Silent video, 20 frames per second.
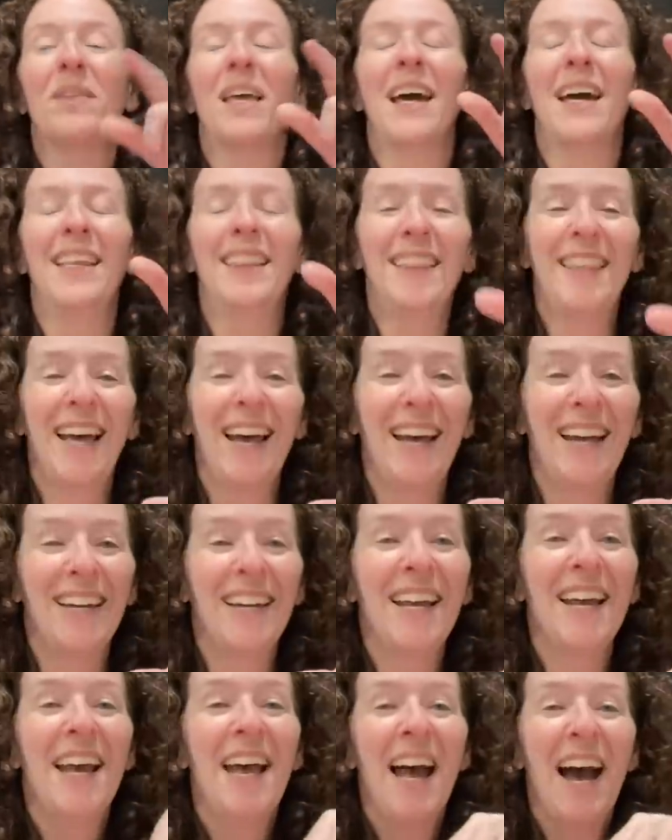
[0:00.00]
And
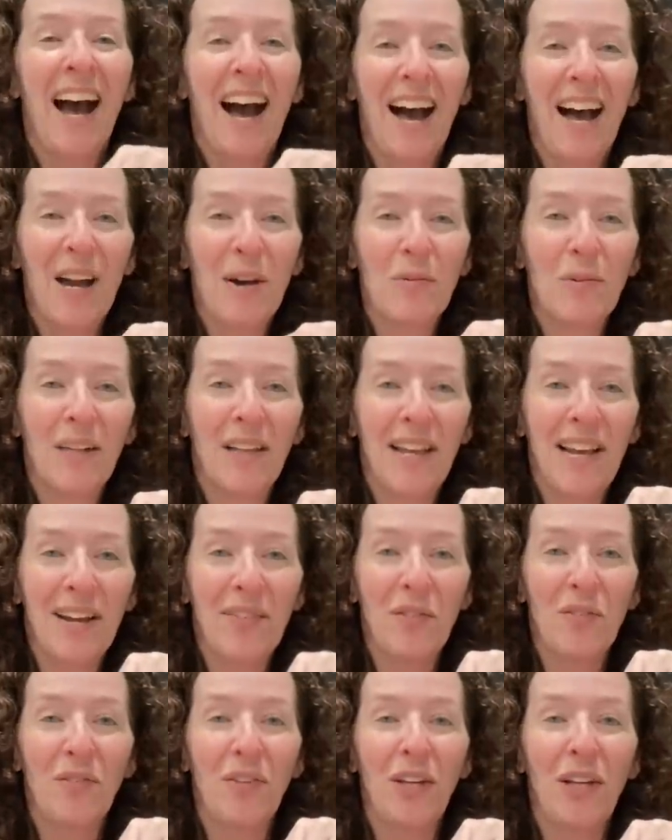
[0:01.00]
then I will
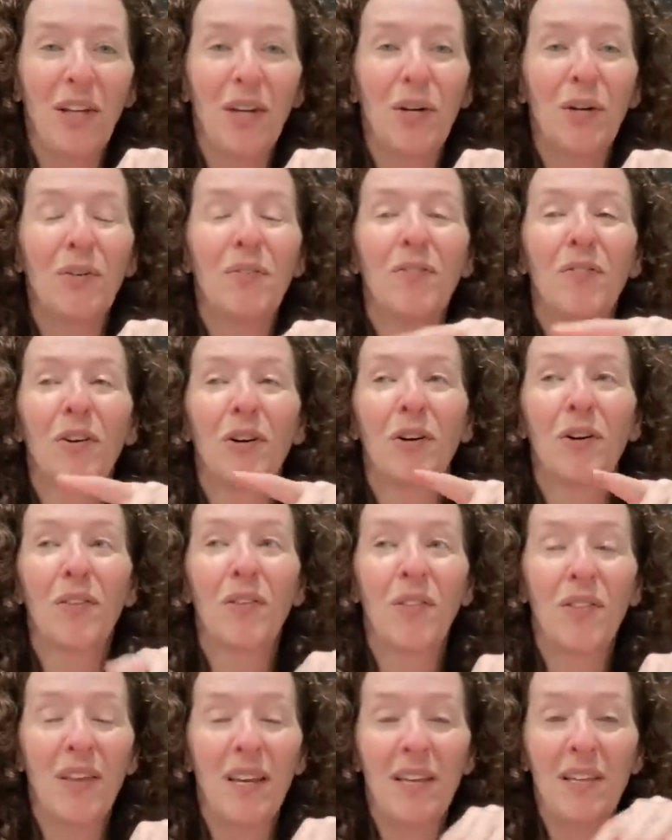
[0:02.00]
have a video for
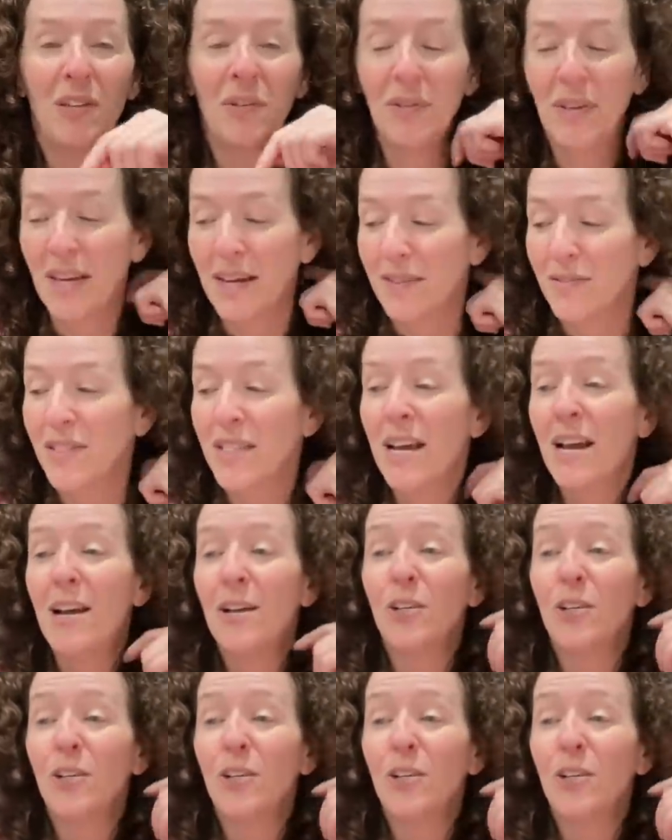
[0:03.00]
the thank you gifts.